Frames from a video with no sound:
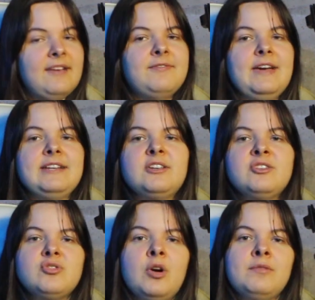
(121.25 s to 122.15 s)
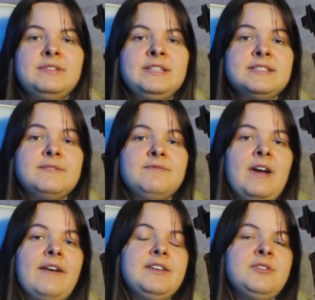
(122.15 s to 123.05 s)
advantage of this
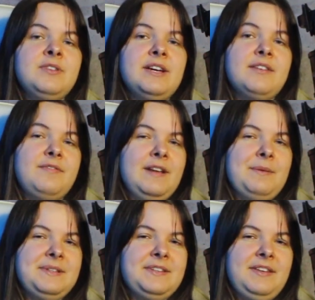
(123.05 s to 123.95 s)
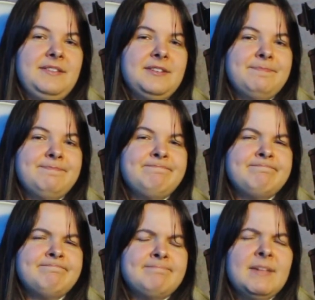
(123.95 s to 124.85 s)
very unique filament kit.
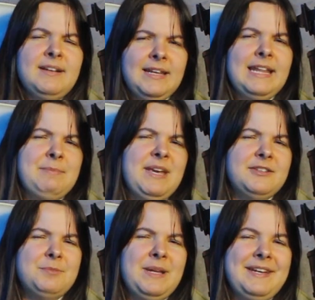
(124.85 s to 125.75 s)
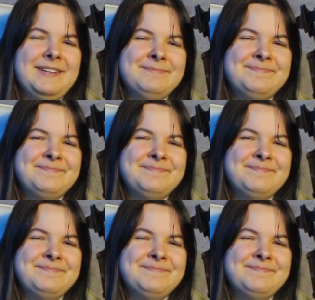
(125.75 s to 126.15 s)
Let me explain.